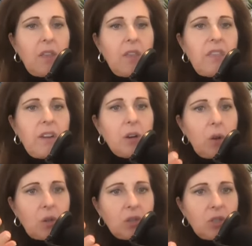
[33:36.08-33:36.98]
their
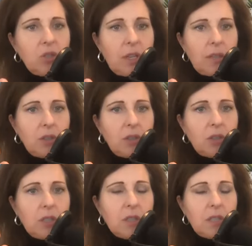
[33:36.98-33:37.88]
goals and
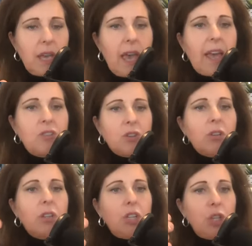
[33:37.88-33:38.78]
challenges, and you're
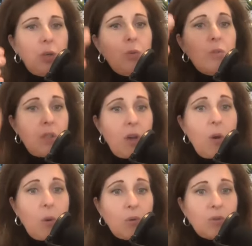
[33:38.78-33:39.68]
going to use
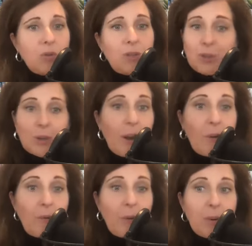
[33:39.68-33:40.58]
those because you're a
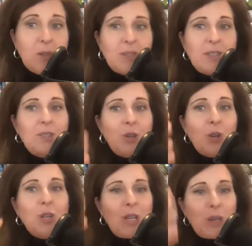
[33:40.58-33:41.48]
helpful person. You're
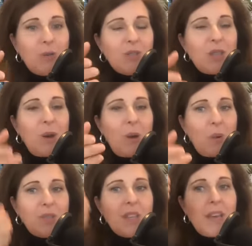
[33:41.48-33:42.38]
going to use
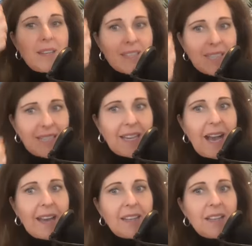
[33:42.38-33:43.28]
those to
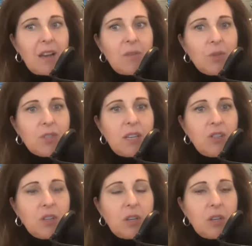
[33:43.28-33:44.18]
guide a
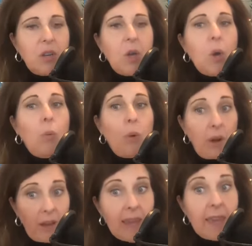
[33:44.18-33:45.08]
conversation
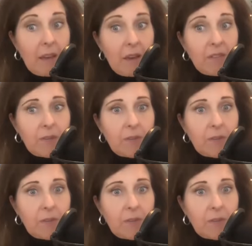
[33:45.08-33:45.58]
where if